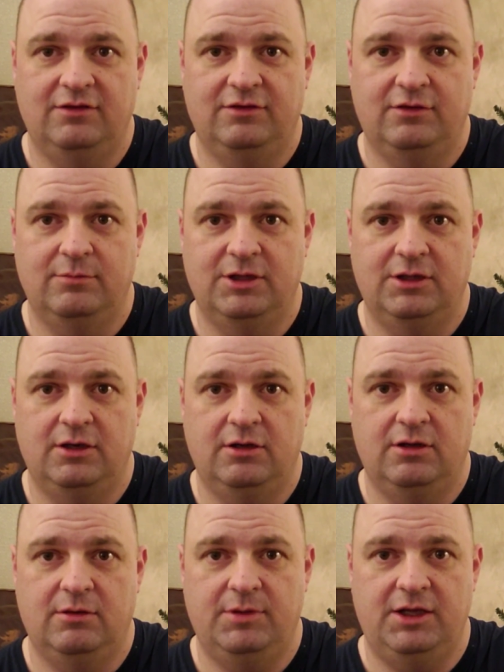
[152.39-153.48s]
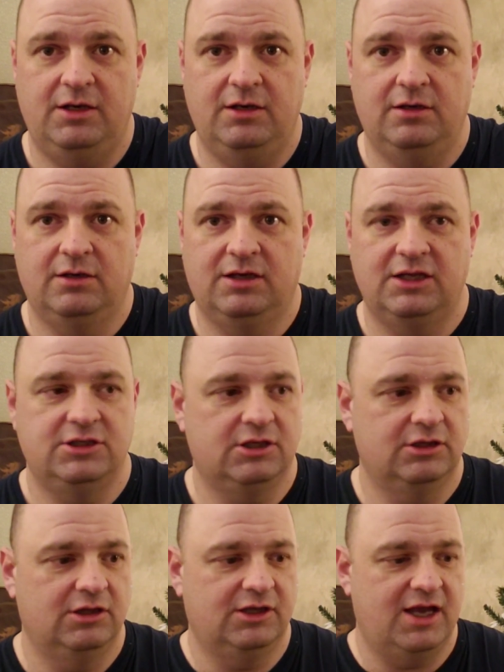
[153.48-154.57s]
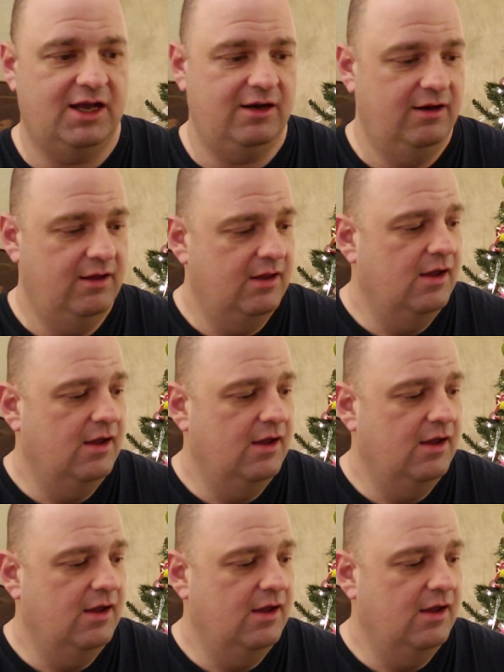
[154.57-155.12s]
zoom in there a little bit and get you a good look at it.